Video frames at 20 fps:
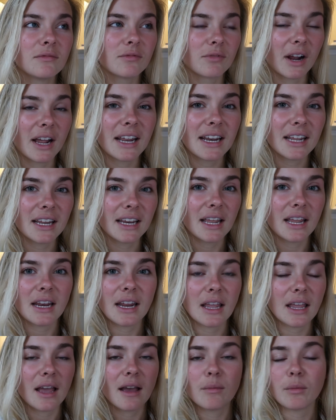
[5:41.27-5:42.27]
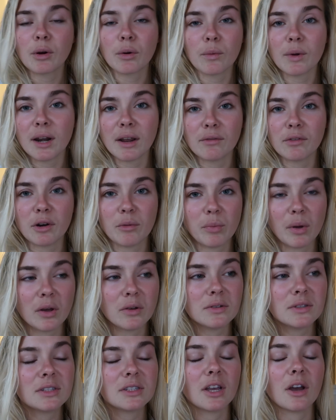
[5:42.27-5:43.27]
right at 8 a.m. or whenever it
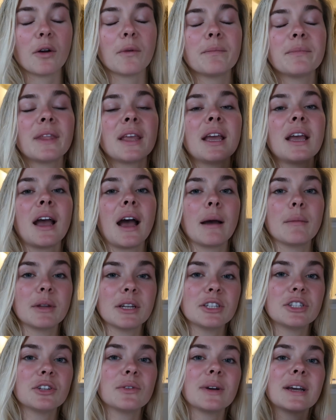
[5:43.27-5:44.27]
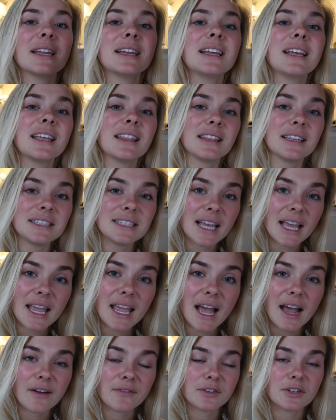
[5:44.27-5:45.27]
posts. So I'm gonna do it the
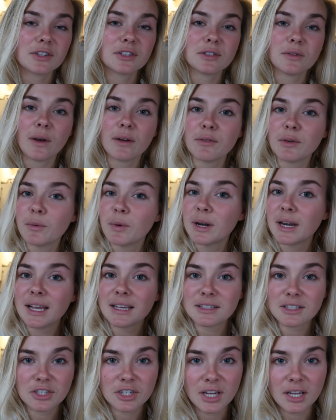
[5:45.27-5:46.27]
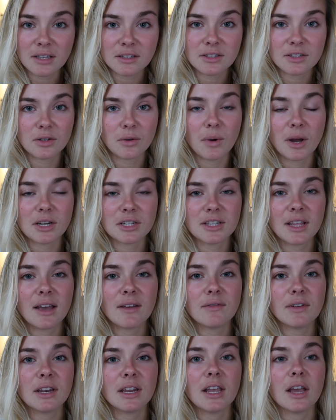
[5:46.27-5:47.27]
day after so everyone has a chance to watch
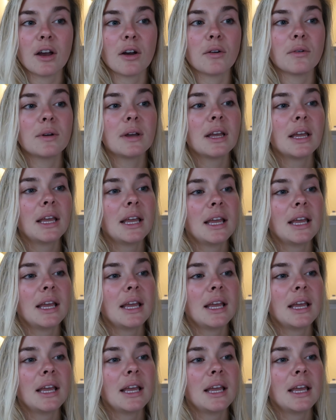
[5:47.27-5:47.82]
that video.